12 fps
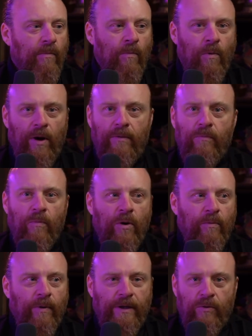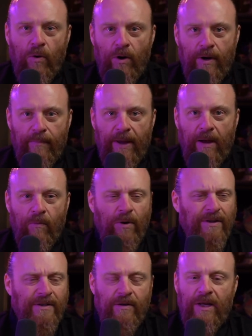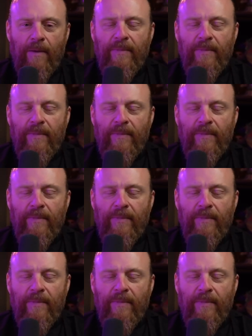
what what do we talk about? What is it?